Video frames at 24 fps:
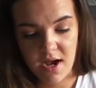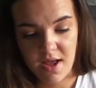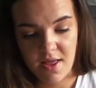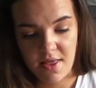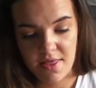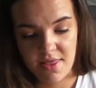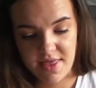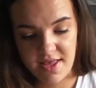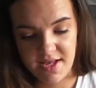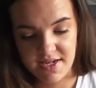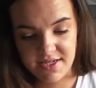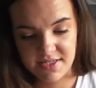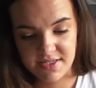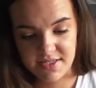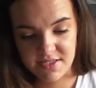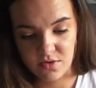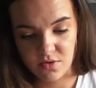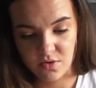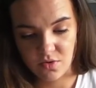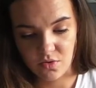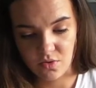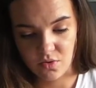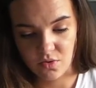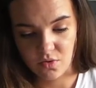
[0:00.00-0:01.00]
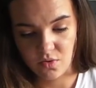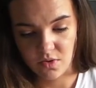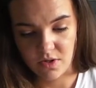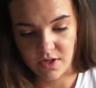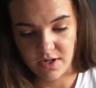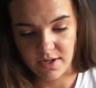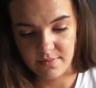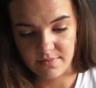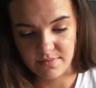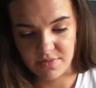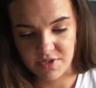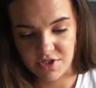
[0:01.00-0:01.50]
this all
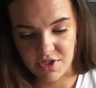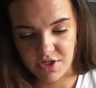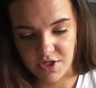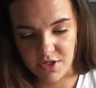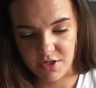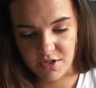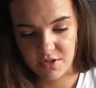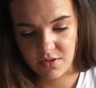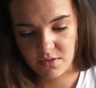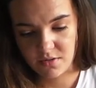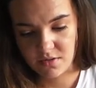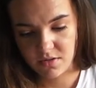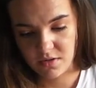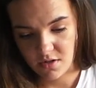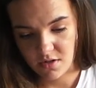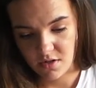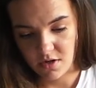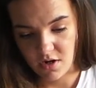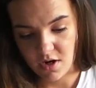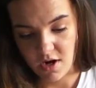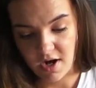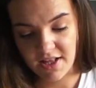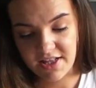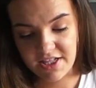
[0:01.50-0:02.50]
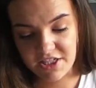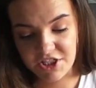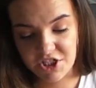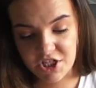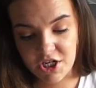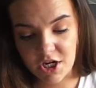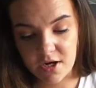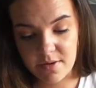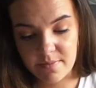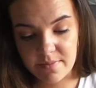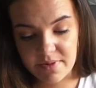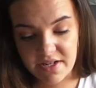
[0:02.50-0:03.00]
comes to. I literally
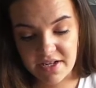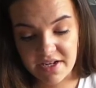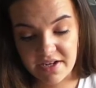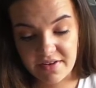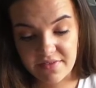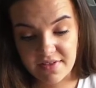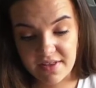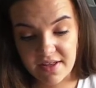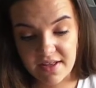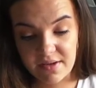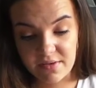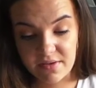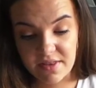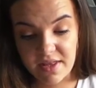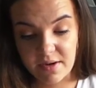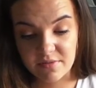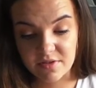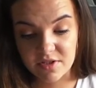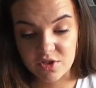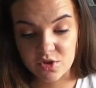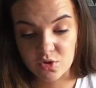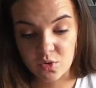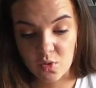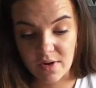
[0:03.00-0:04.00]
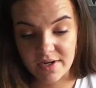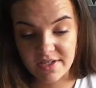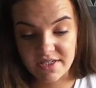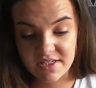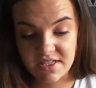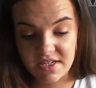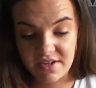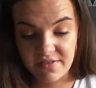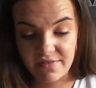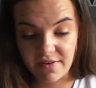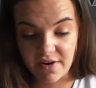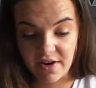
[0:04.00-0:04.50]
can't believe that that was
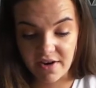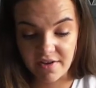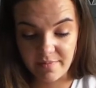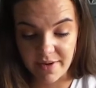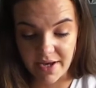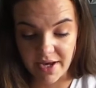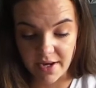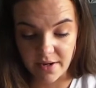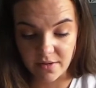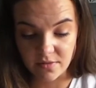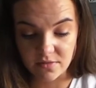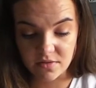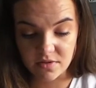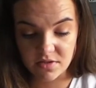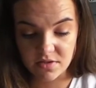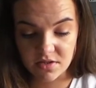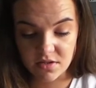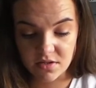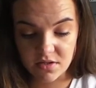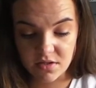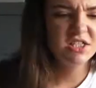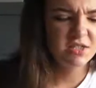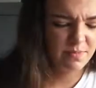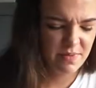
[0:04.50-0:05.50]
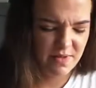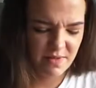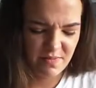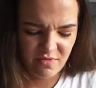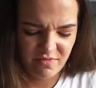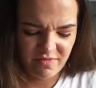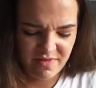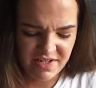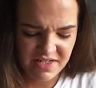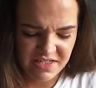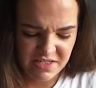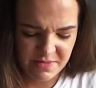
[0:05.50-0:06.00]
£25. Do people
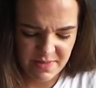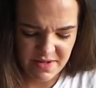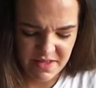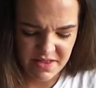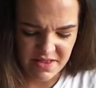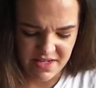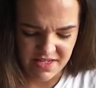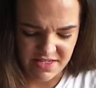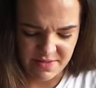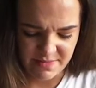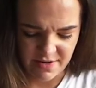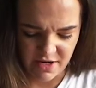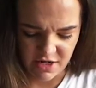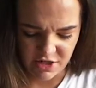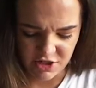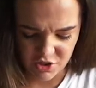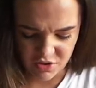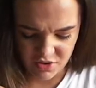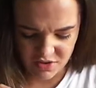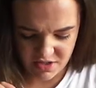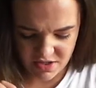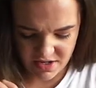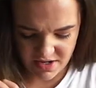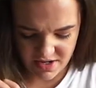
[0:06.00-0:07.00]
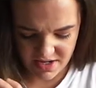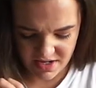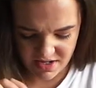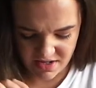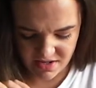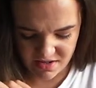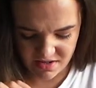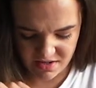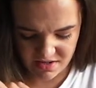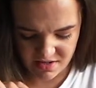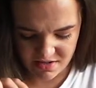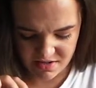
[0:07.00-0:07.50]
really spend this much on like
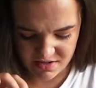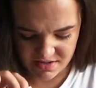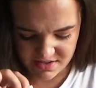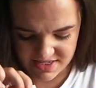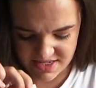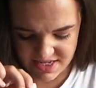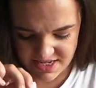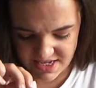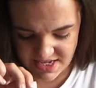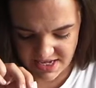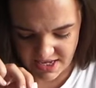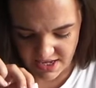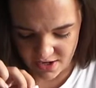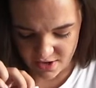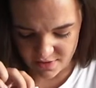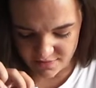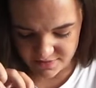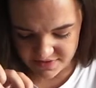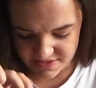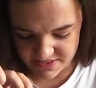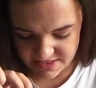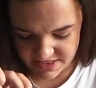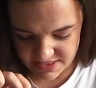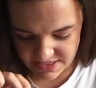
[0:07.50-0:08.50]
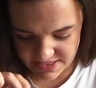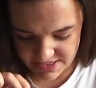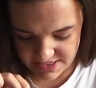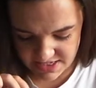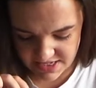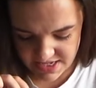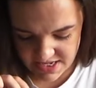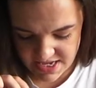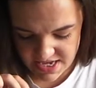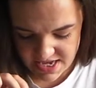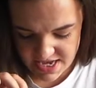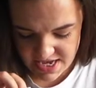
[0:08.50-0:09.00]
skincare? Obviously,
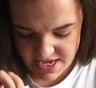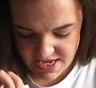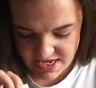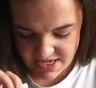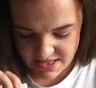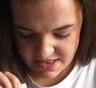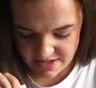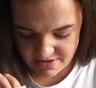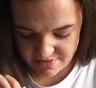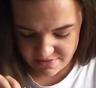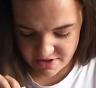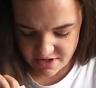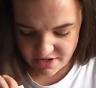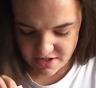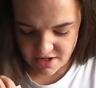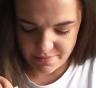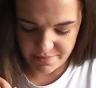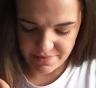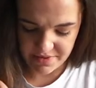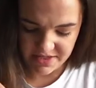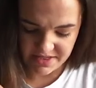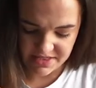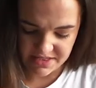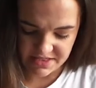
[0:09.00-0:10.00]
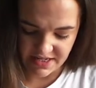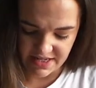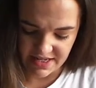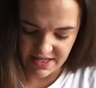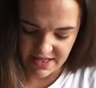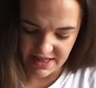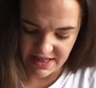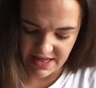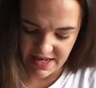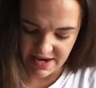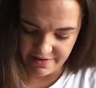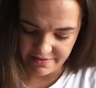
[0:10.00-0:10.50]
like there are companies like
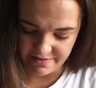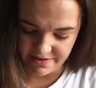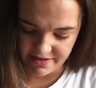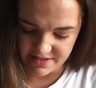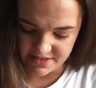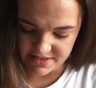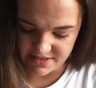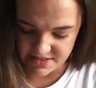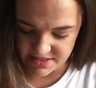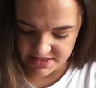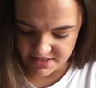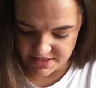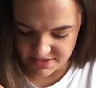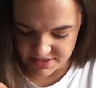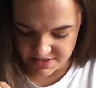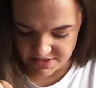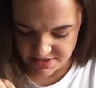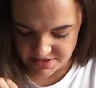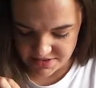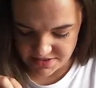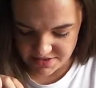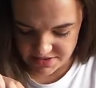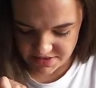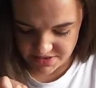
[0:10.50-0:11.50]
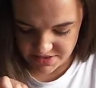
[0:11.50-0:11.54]
Clarins and